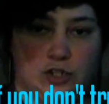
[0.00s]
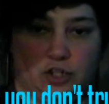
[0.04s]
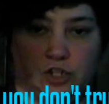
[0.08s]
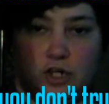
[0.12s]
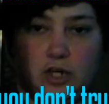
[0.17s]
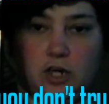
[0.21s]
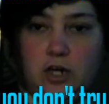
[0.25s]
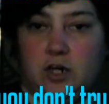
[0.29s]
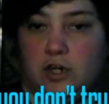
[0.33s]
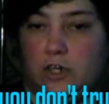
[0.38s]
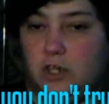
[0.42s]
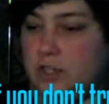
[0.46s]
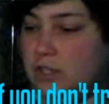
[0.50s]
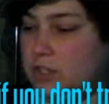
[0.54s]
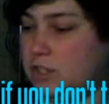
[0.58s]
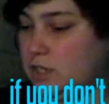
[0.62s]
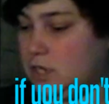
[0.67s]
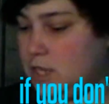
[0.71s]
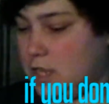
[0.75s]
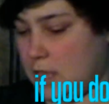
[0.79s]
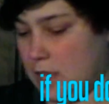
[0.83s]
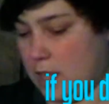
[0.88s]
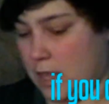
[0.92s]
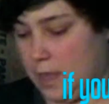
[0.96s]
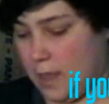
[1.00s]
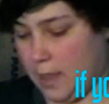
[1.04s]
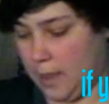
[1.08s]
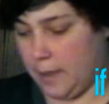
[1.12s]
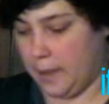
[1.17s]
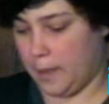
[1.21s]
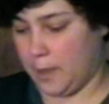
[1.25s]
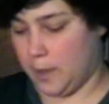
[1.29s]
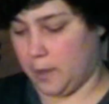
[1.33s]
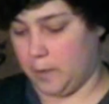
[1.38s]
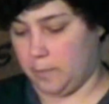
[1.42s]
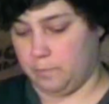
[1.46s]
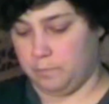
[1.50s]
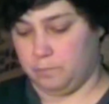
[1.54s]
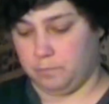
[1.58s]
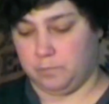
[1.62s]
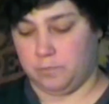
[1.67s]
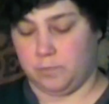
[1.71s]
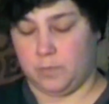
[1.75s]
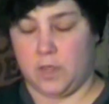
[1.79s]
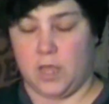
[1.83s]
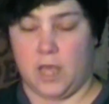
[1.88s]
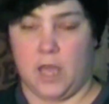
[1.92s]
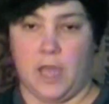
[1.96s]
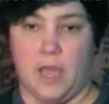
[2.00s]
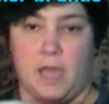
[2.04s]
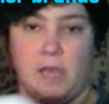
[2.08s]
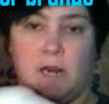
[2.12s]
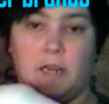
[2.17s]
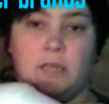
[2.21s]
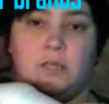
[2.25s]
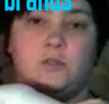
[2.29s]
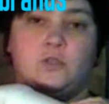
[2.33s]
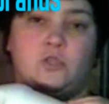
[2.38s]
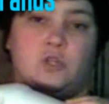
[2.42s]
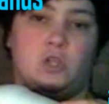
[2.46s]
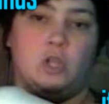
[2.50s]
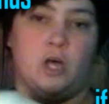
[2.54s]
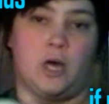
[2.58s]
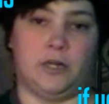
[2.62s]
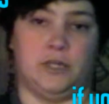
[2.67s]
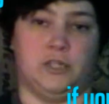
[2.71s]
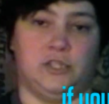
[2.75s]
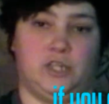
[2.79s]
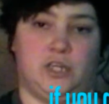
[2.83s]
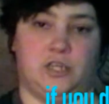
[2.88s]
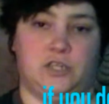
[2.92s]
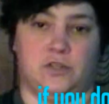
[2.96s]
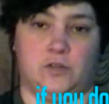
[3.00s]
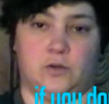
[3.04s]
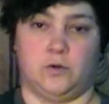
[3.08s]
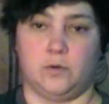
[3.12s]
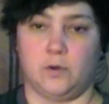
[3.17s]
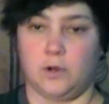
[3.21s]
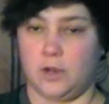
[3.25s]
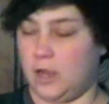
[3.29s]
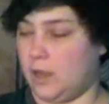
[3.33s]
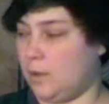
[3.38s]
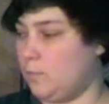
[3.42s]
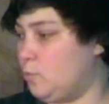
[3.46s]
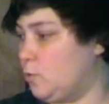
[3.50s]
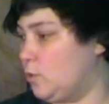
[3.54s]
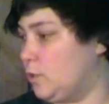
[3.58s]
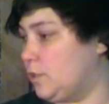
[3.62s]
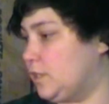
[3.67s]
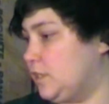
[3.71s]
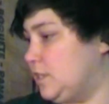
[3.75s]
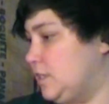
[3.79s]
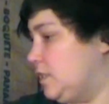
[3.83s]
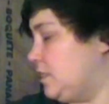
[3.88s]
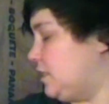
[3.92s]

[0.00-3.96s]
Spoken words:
jugs, and I use a lot of gesso. I'm working